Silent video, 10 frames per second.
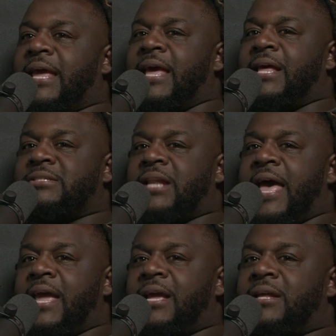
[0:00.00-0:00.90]
is
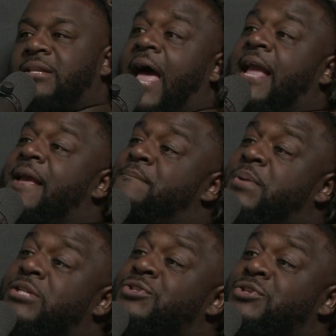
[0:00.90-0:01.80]
like liking
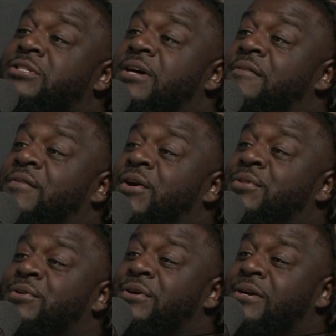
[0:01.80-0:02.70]
pictures of
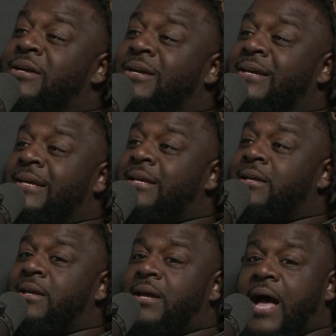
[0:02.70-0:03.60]
other
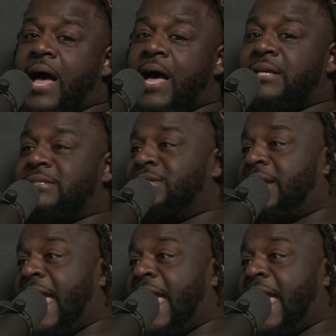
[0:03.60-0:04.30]
guys and